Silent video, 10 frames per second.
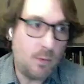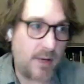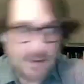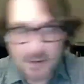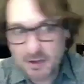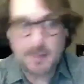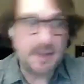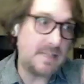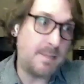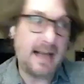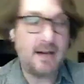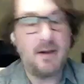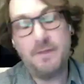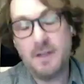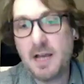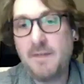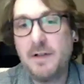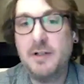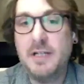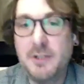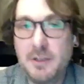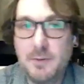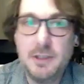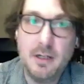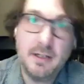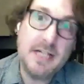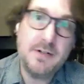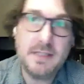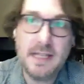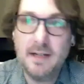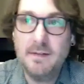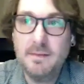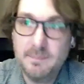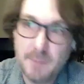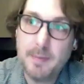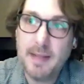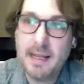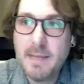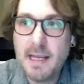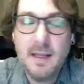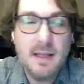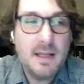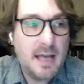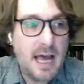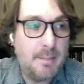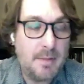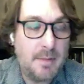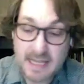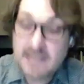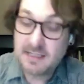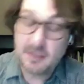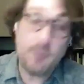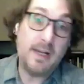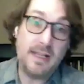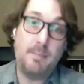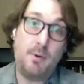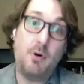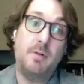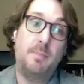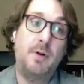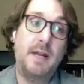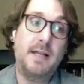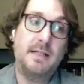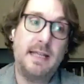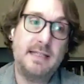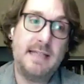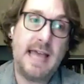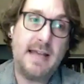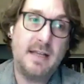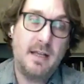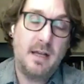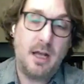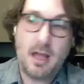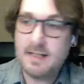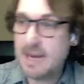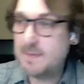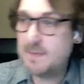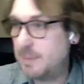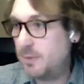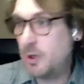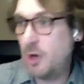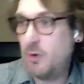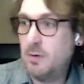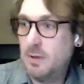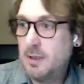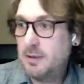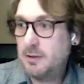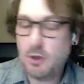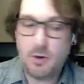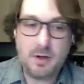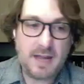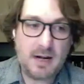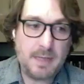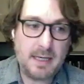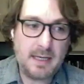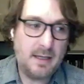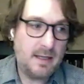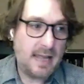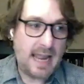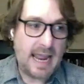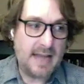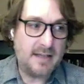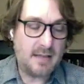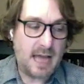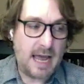whatever you think about these background philosophical issues, which are interesting to people like me, this is the really important point, is that a lot of times people go to therapy and